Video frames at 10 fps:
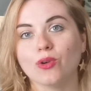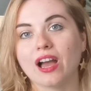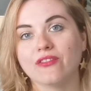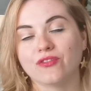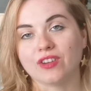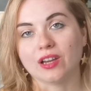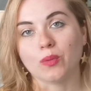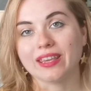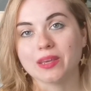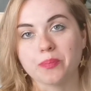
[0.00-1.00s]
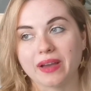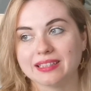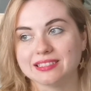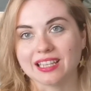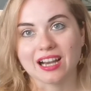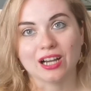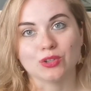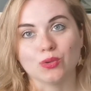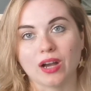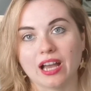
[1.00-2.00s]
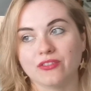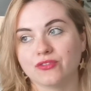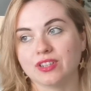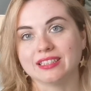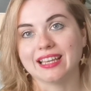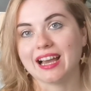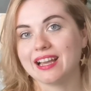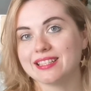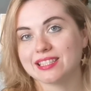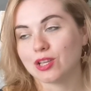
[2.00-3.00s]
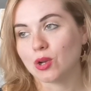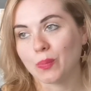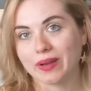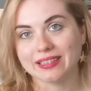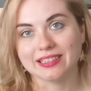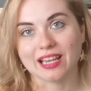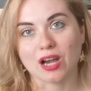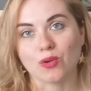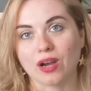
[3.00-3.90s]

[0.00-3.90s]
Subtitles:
You have Wikipedia, you have the encyclopedia,